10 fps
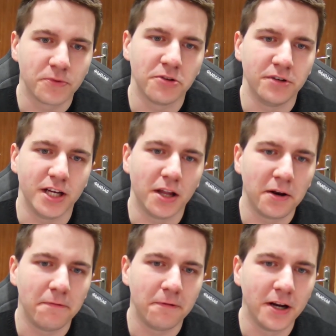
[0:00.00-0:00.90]

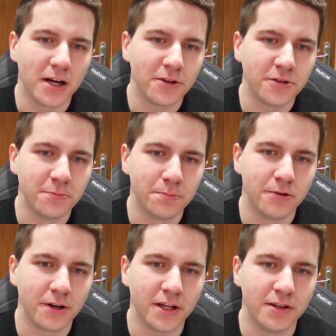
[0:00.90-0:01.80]
Creality forgot to
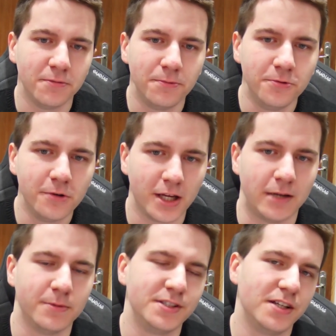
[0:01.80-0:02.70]
put in the two
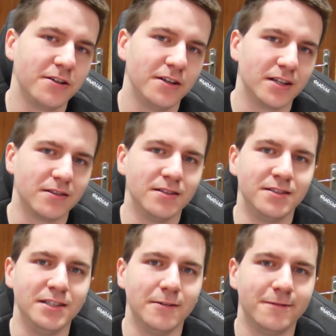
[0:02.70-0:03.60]
cables that connect the
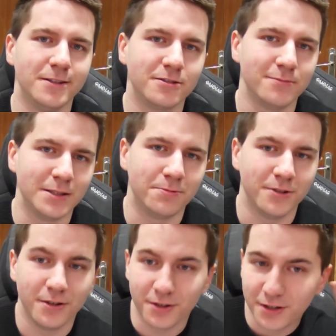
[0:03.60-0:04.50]
CFS to my
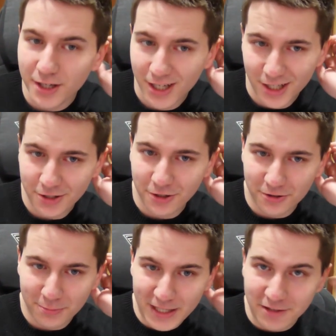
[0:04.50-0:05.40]
printer. You know,
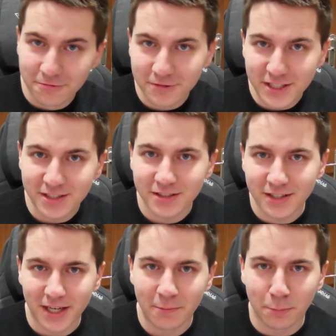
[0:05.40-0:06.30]
the main reason
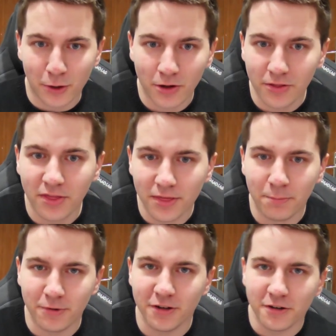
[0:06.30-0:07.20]
that I bought the
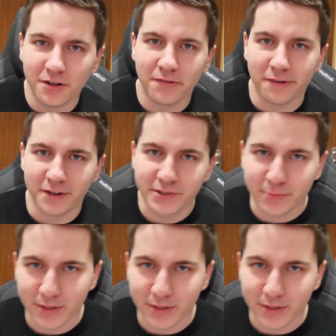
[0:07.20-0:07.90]
printer in the first